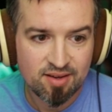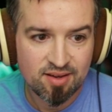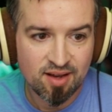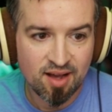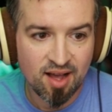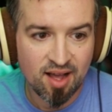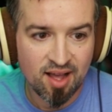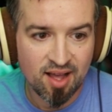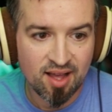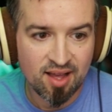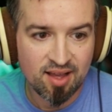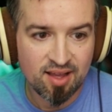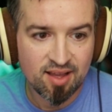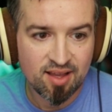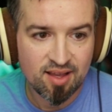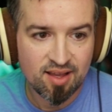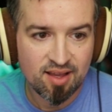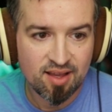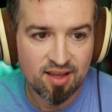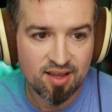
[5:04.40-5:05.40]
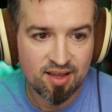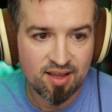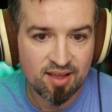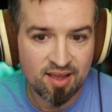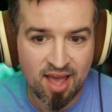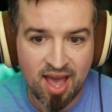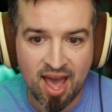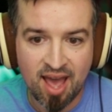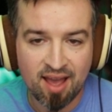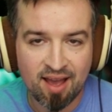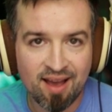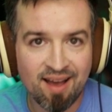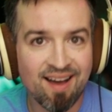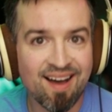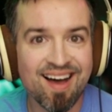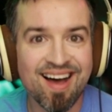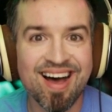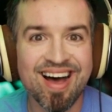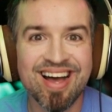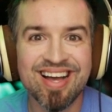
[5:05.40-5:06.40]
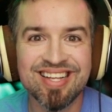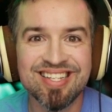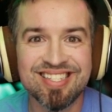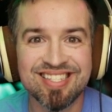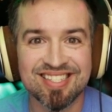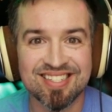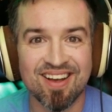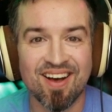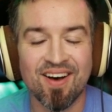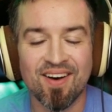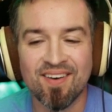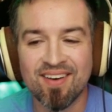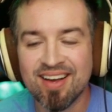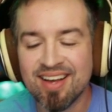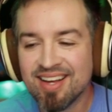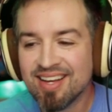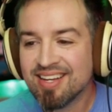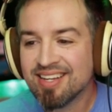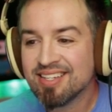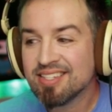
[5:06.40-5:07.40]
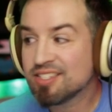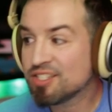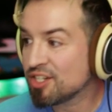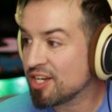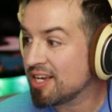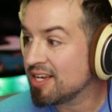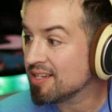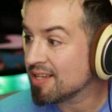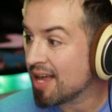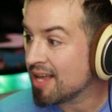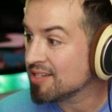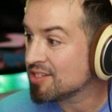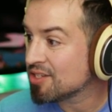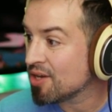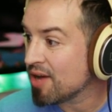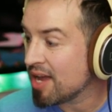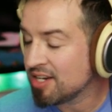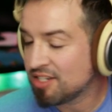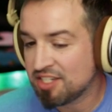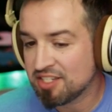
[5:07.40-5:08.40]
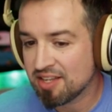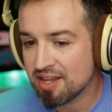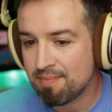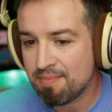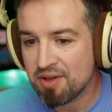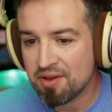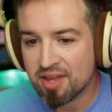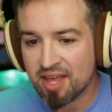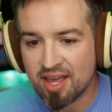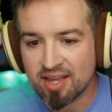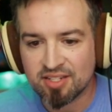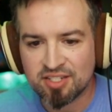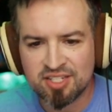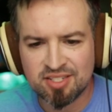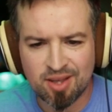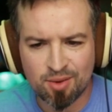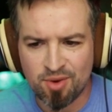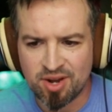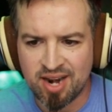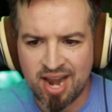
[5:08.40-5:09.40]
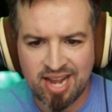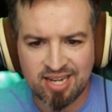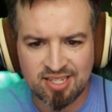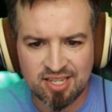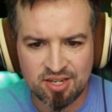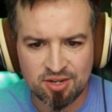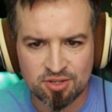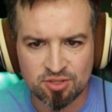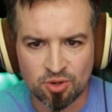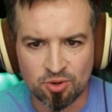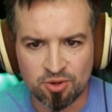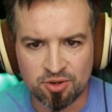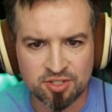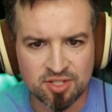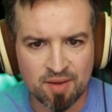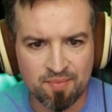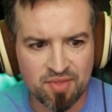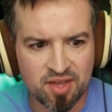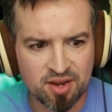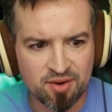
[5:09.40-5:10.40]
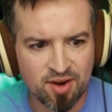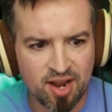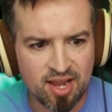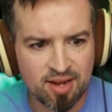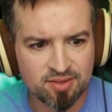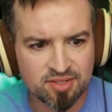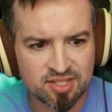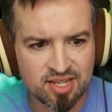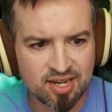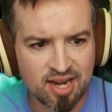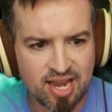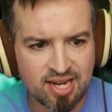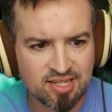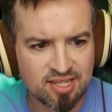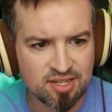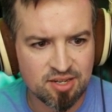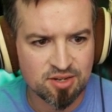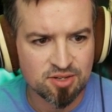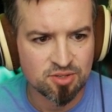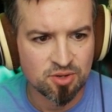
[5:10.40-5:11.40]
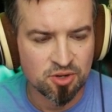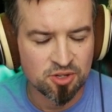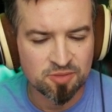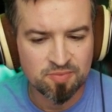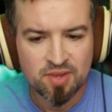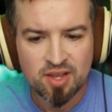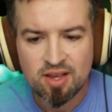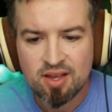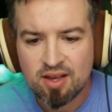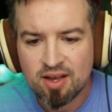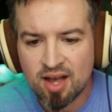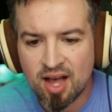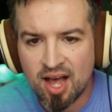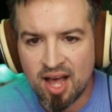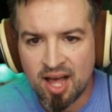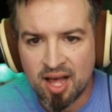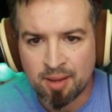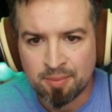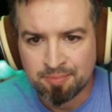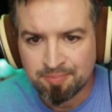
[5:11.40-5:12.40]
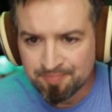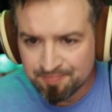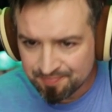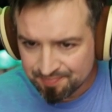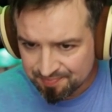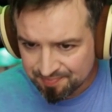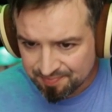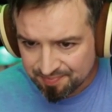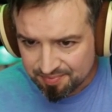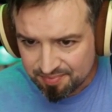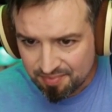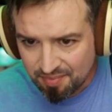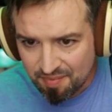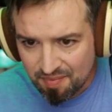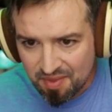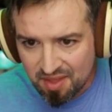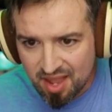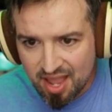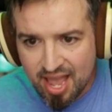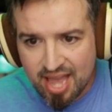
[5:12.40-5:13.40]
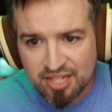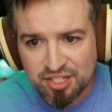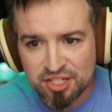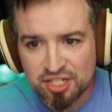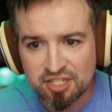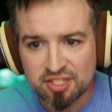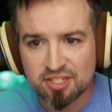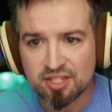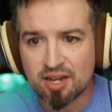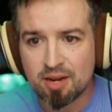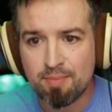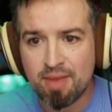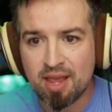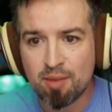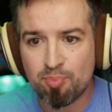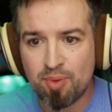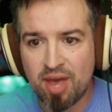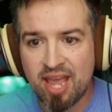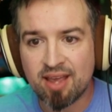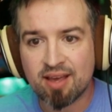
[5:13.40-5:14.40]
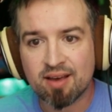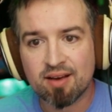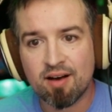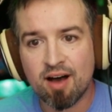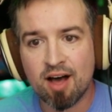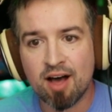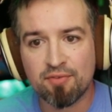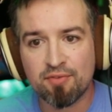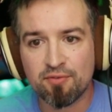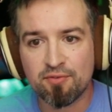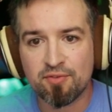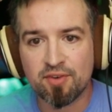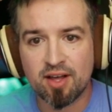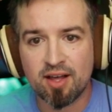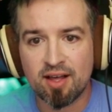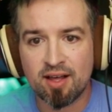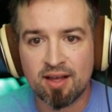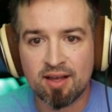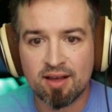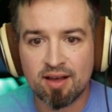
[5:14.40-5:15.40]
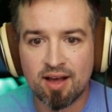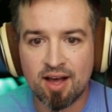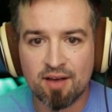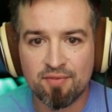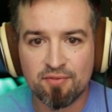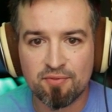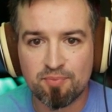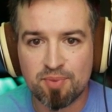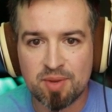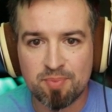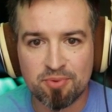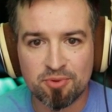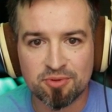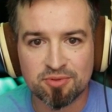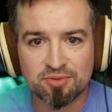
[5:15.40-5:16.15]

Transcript: Uh, yeah. so she, and so, and she's going to milk it. She's like, what, nineteen years old or something, right? She's like nineteen years old. Um, and she's just going to make bank off of, uh, off of people.